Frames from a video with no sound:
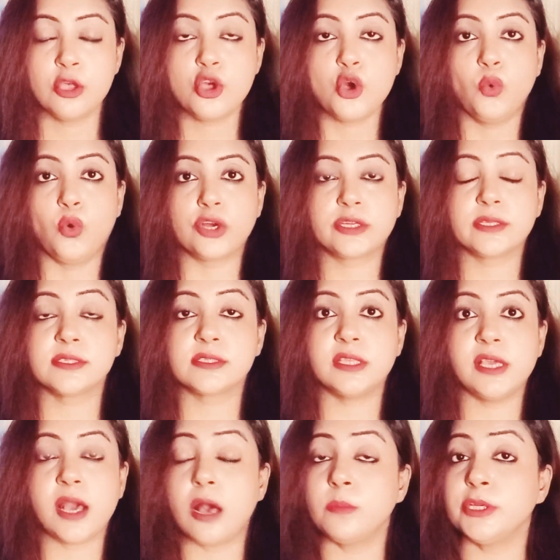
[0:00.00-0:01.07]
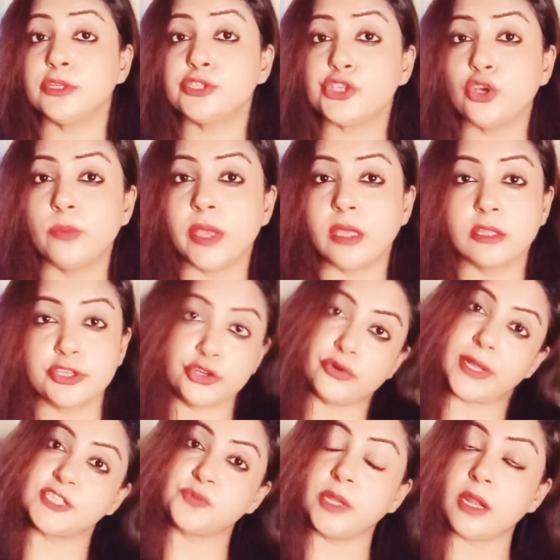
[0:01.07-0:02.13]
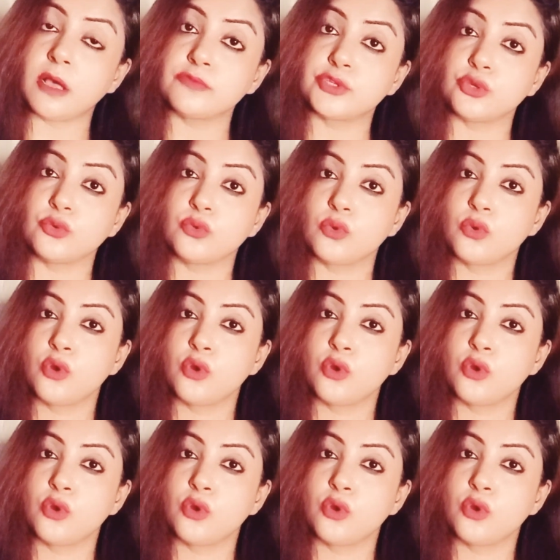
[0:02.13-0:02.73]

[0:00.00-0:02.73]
What is the harm in assuming that your SP loves you?